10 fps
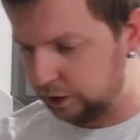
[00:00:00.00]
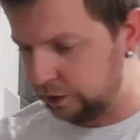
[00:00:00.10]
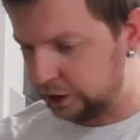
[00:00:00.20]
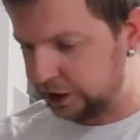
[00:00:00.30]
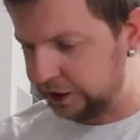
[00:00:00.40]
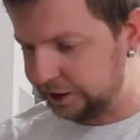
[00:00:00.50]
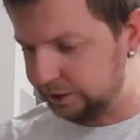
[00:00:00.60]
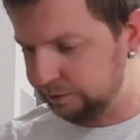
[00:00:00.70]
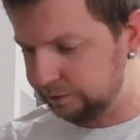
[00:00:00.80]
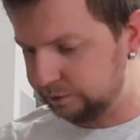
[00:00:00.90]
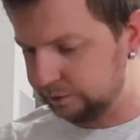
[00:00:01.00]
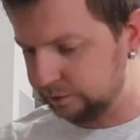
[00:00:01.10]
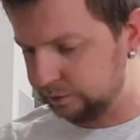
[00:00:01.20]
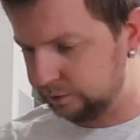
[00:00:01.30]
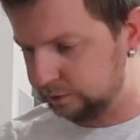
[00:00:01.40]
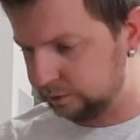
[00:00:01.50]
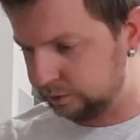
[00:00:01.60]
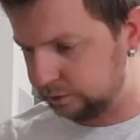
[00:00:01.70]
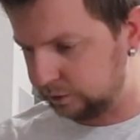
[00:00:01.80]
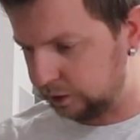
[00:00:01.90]
You want to try some?
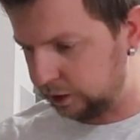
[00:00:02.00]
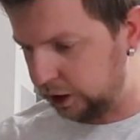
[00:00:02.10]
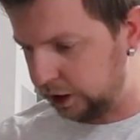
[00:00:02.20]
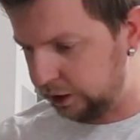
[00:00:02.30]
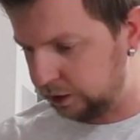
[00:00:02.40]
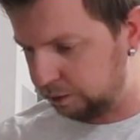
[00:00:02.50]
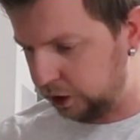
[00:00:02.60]
They're hot,